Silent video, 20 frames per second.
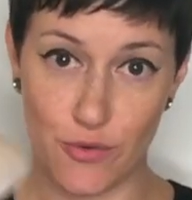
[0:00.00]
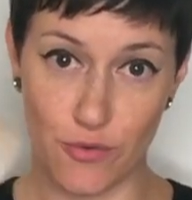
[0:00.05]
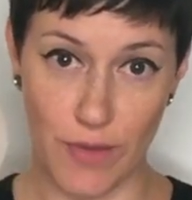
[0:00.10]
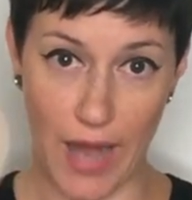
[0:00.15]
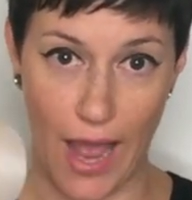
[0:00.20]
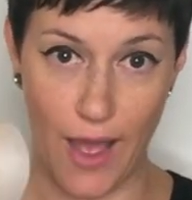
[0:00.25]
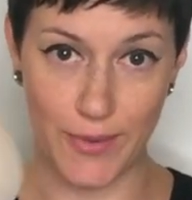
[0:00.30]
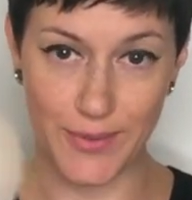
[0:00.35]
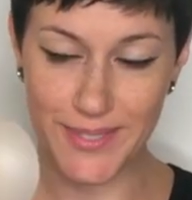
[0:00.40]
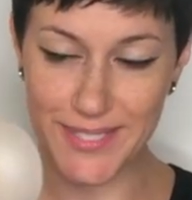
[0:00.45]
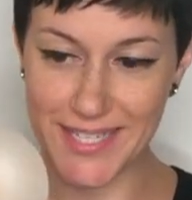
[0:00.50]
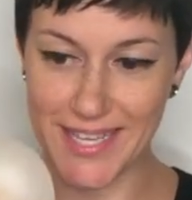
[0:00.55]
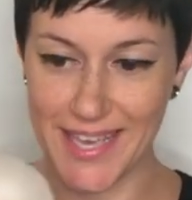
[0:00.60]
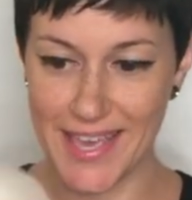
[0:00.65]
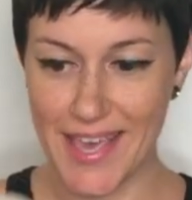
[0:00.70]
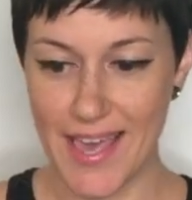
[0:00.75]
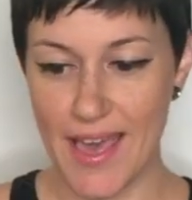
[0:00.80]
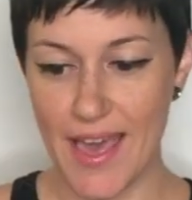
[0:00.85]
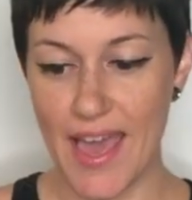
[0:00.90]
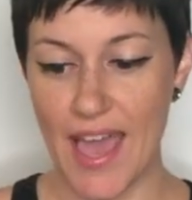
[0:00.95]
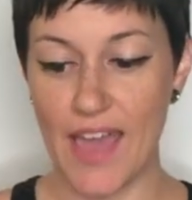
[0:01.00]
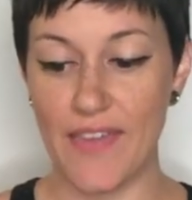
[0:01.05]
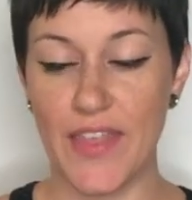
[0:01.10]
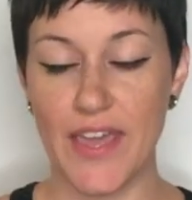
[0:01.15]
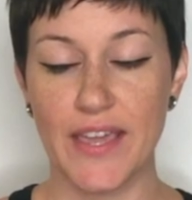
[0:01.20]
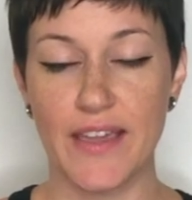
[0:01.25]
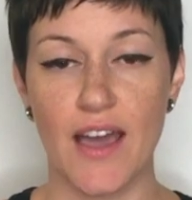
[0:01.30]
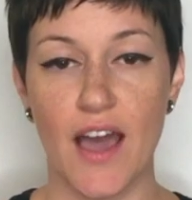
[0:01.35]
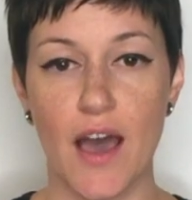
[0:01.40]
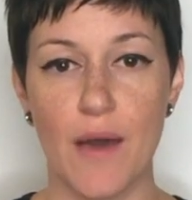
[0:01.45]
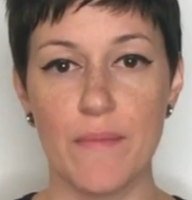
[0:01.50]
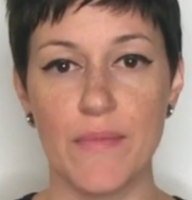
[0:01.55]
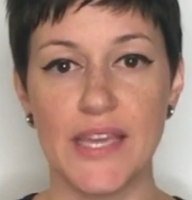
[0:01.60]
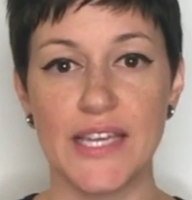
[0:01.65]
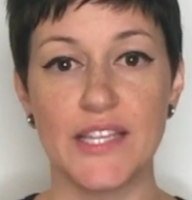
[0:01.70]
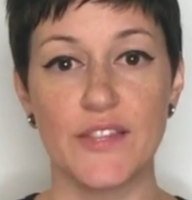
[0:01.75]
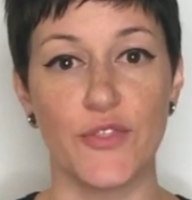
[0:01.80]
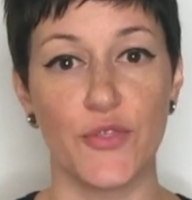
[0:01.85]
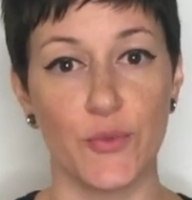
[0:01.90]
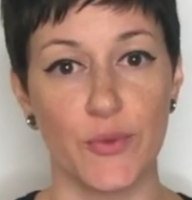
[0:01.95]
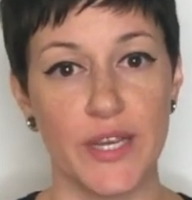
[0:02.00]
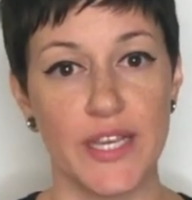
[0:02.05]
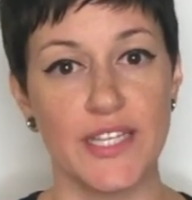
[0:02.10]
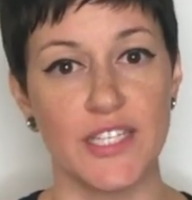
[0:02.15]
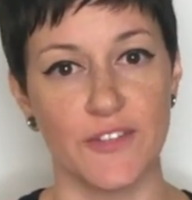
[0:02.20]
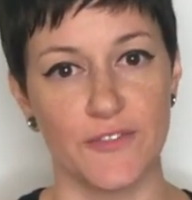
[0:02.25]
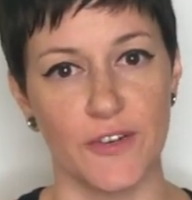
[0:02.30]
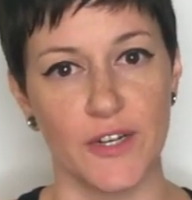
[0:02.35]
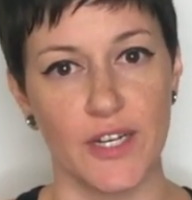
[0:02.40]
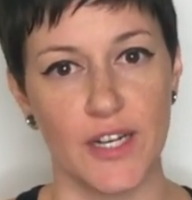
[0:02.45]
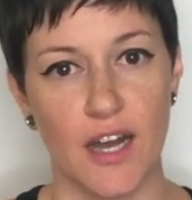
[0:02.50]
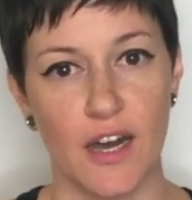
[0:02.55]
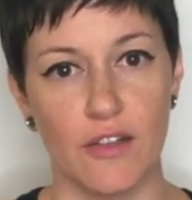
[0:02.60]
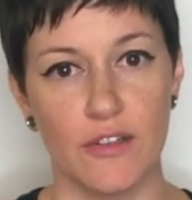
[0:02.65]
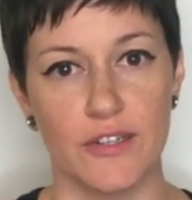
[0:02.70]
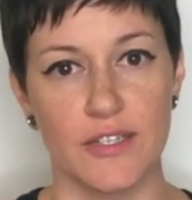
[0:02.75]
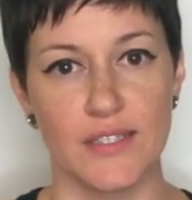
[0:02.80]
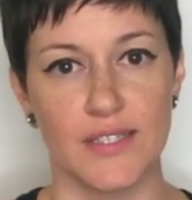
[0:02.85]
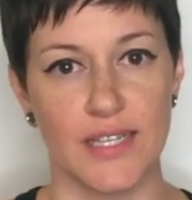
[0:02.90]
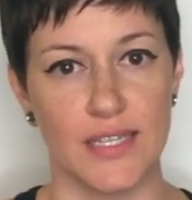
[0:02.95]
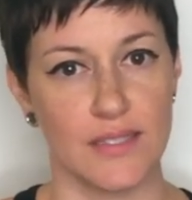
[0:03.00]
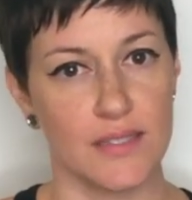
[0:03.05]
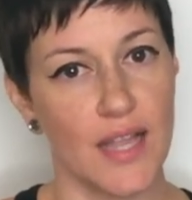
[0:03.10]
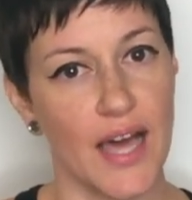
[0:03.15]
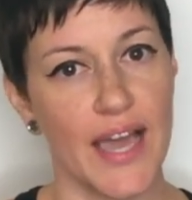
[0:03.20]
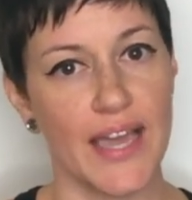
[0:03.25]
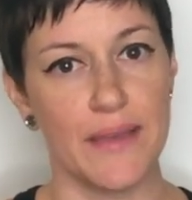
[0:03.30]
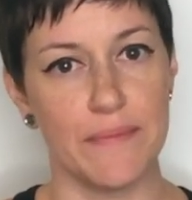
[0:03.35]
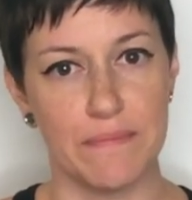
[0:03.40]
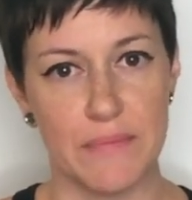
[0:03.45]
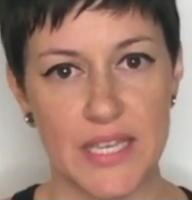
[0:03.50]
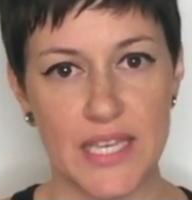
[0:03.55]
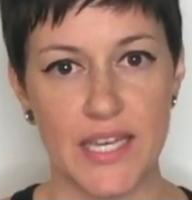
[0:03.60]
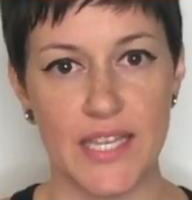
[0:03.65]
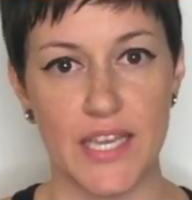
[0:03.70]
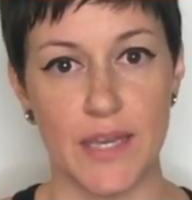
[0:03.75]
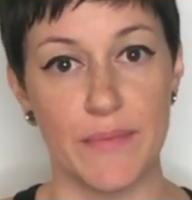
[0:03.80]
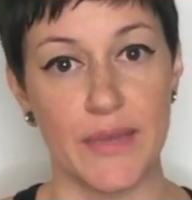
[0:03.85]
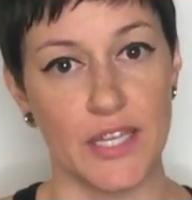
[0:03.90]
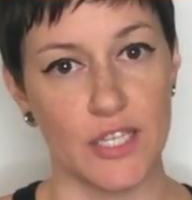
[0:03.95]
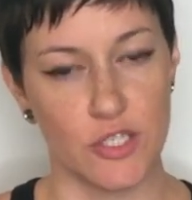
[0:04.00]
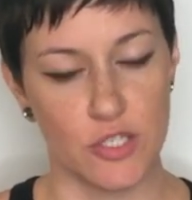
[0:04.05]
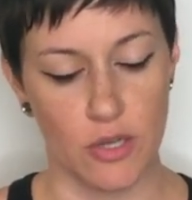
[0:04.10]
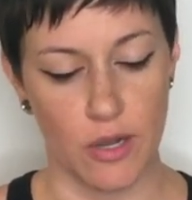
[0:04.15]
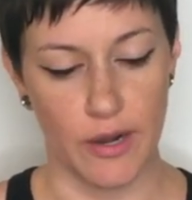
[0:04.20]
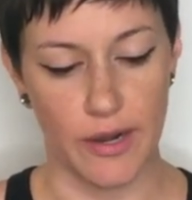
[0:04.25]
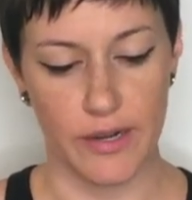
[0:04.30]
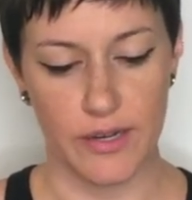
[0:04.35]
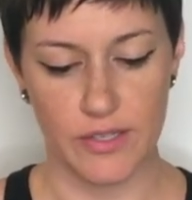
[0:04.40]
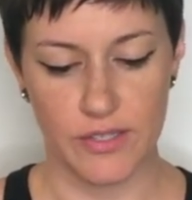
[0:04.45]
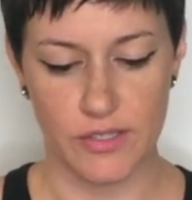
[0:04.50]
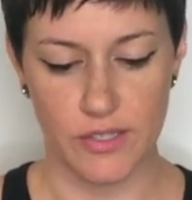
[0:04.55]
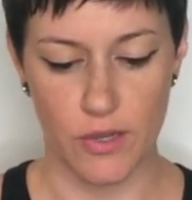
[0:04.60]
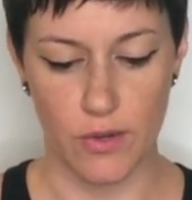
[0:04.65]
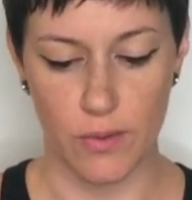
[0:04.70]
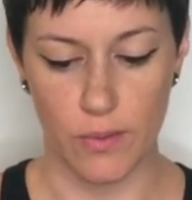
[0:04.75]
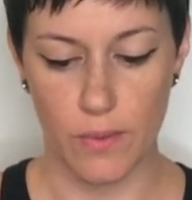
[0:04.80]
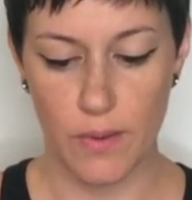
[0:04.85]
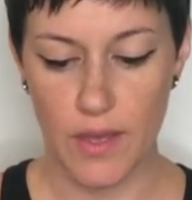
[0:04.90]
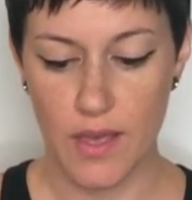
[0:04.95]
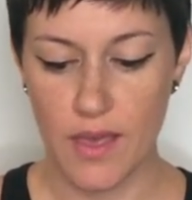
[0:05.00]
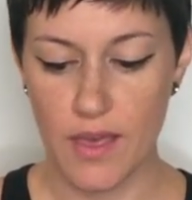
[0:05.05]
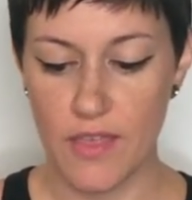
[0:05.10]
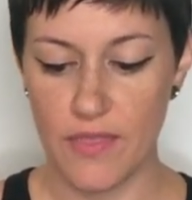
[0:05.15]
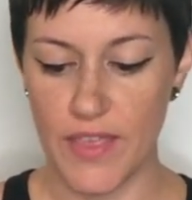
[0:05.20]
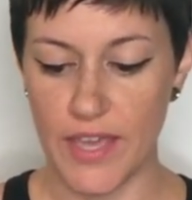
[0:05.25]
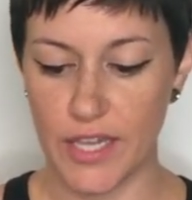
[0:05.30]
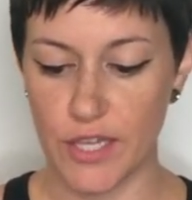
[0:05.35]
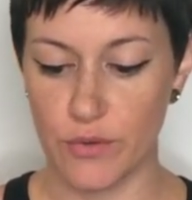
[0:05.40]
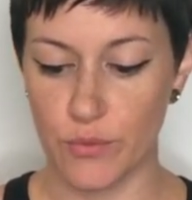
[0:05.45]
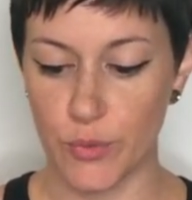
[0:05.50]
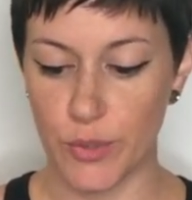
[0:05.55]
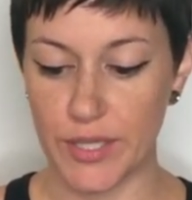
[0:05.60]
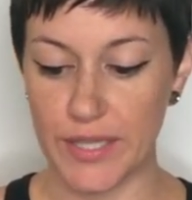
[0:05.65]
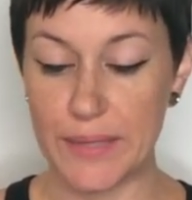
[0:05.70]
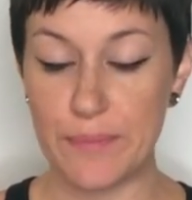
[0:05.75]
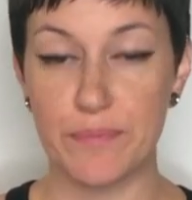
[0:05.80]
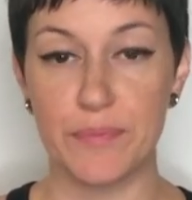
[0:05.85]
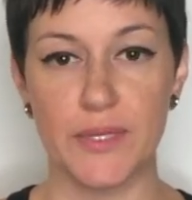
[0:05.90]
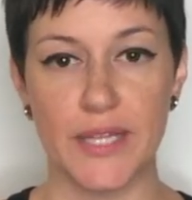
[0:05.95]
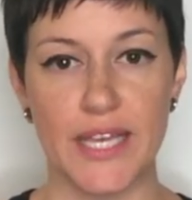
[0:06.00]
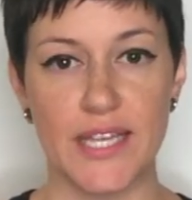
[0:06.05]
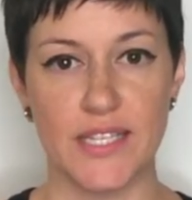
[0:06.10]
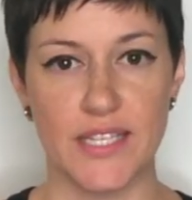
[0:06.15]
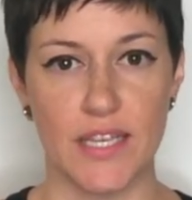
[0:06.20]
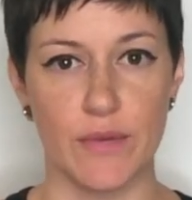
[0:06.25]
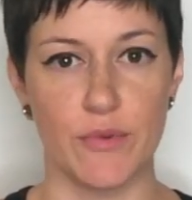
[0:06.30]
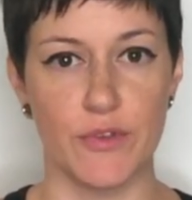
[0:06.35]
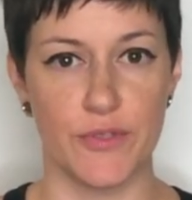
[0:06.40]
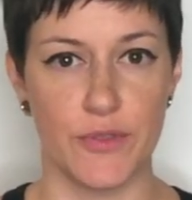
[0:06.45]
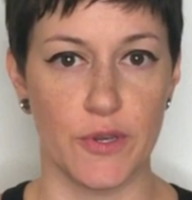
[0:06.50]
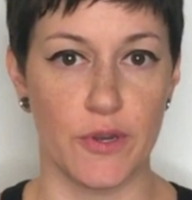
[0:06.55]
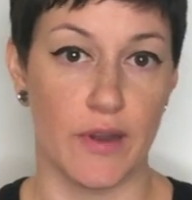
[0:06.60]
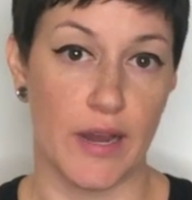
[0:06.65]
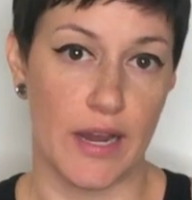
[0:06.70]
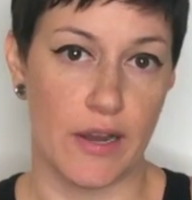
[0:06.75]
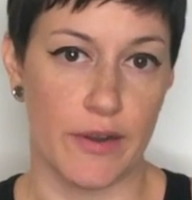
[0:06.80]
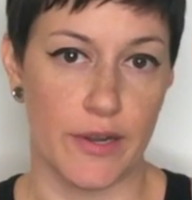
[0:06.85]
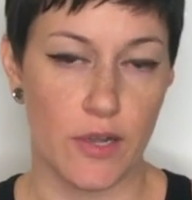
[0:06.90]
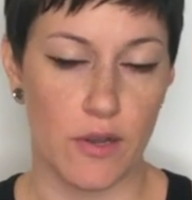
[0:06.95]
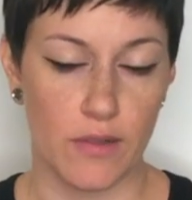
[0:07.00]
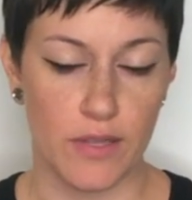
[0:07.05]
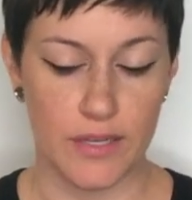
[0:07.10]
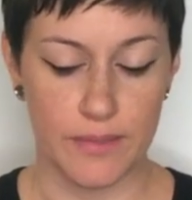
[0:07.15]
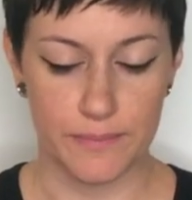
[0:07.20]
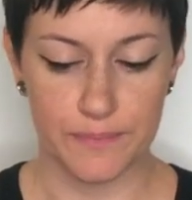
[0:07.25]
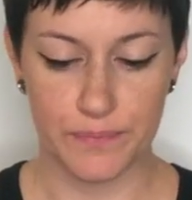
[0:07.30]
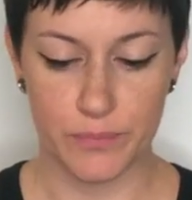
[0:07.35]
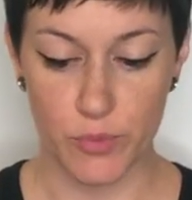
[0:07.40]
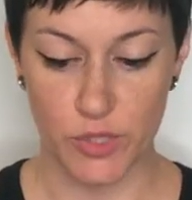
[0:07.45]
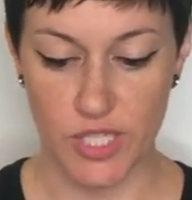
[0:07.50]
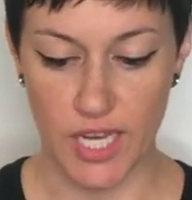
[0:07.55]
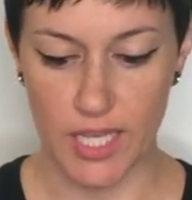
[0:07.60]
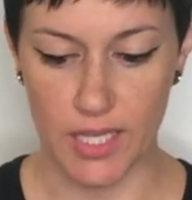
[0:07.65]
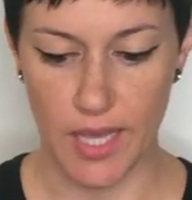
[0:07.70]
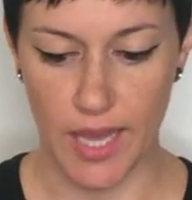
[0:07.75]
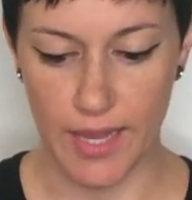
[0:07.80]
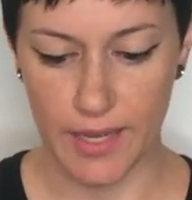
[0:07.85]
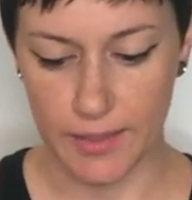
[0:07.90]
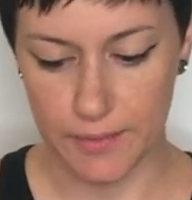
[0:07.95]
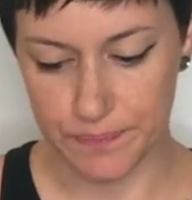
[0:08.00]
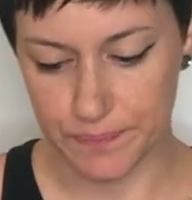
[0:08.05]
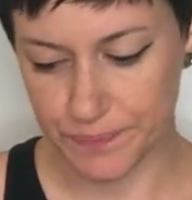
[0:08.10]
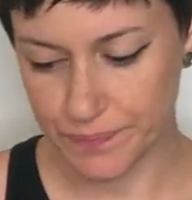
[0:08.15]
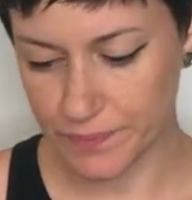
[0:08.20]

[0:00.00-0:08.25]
round, and they come in three different colors, like light, medium, and dark, so they can really blend in with your areola, which I like.